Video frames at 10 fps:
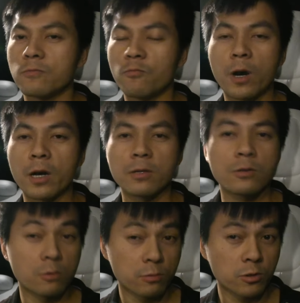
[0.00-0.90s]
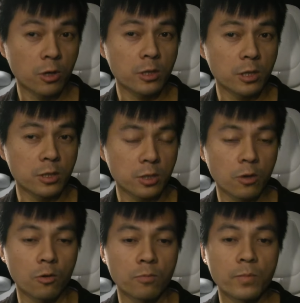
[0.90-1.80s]
why your charging is
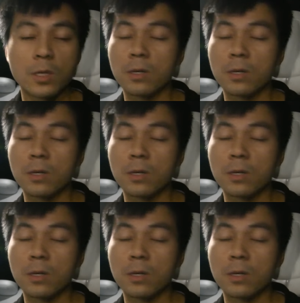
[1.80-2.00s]
slow.